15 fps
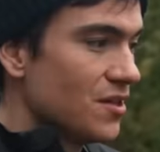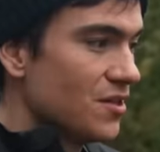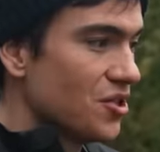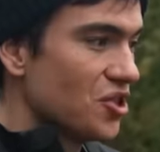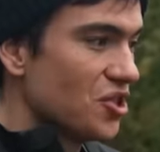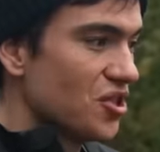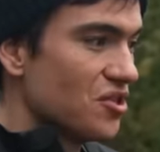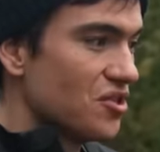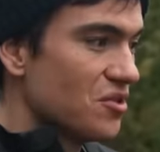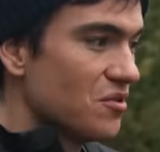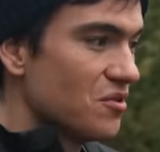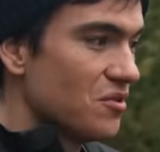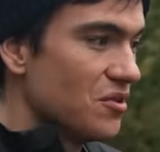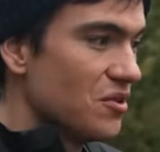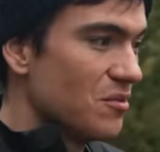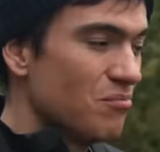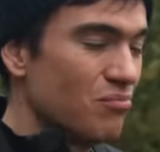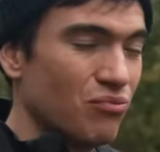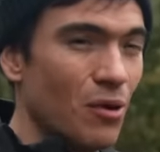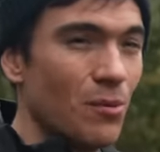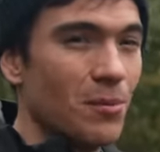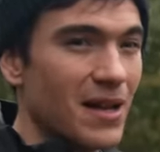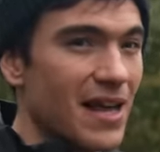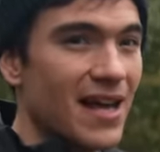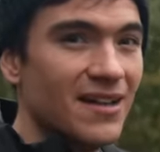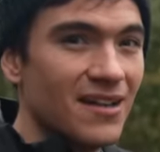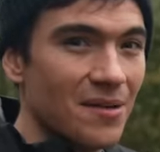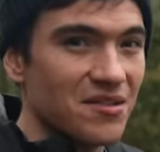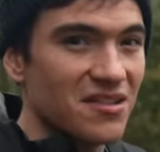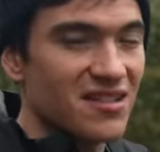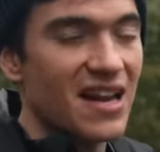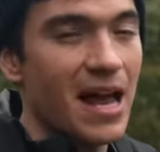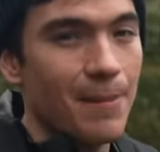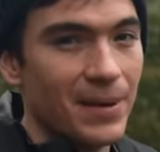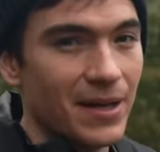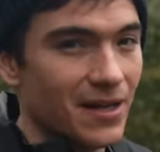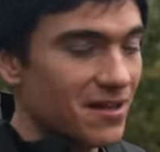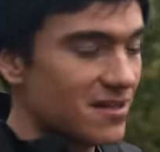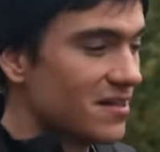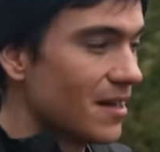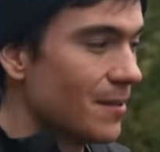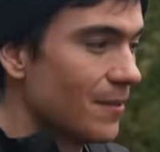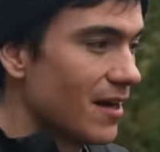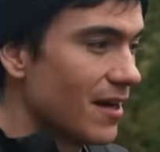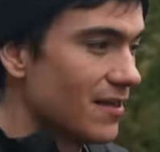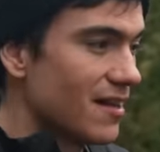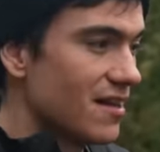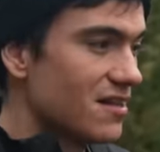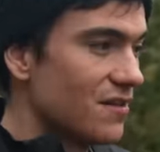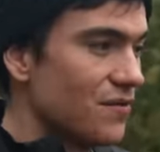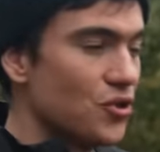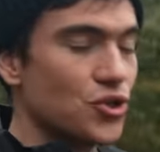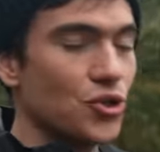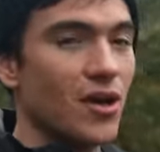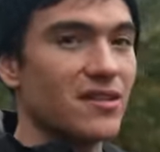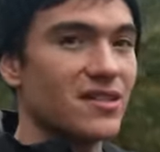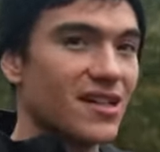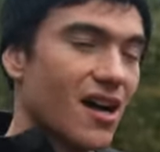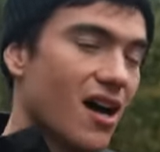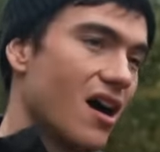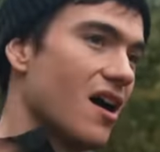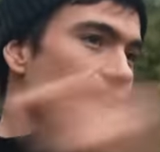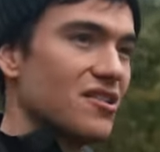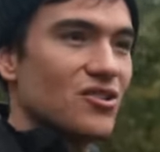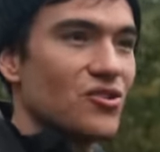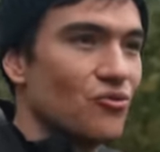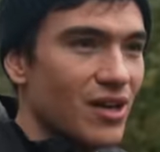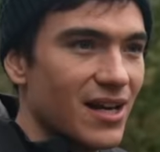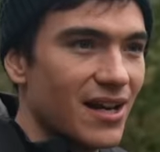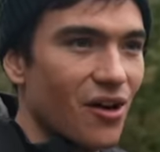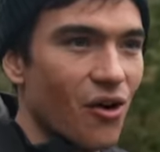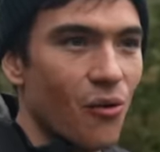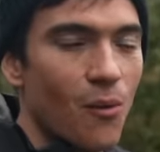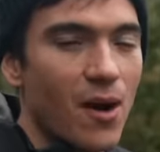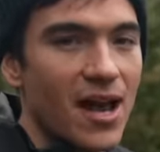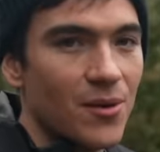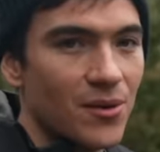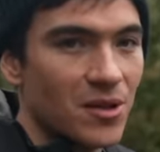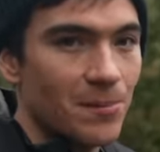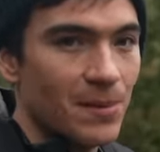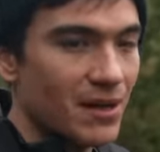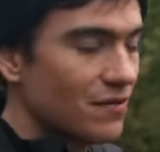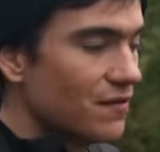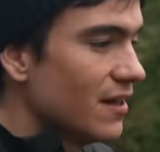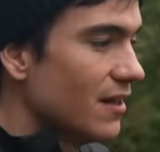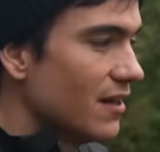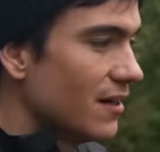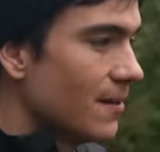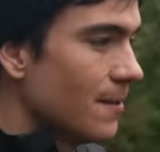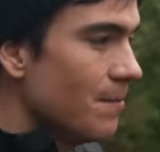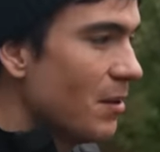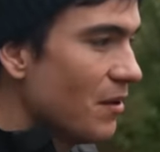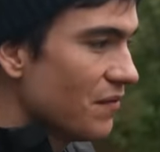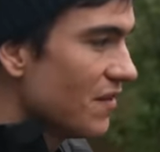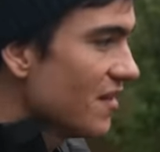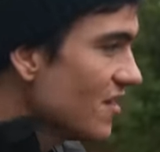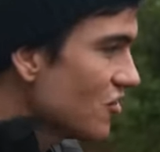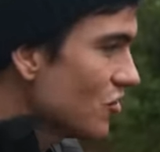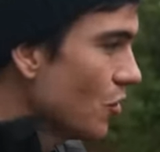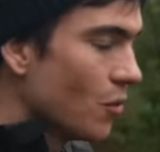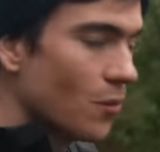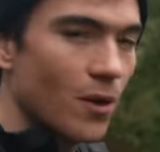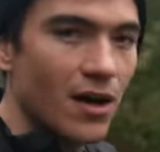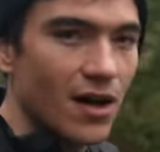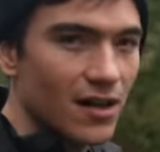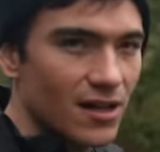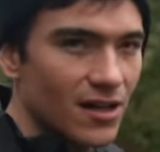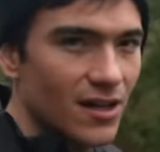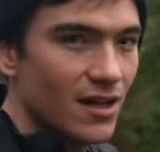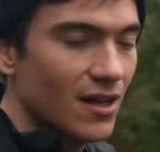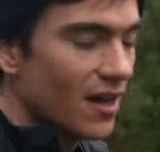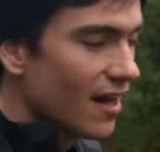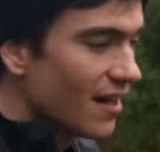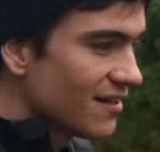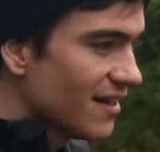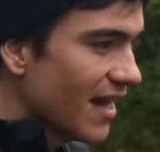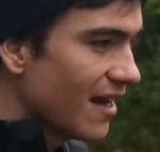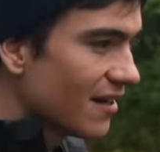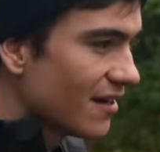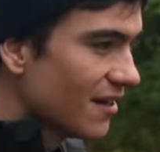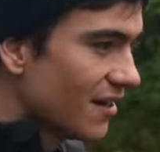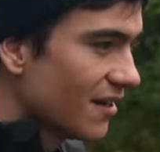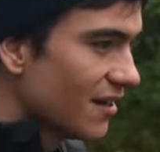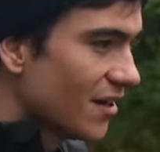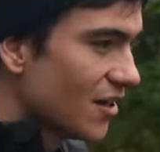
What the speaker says: just because you'd probably end up snapping a tip like this if you tried to cast a really long way with a big feeder. But for this sort of work, a delicate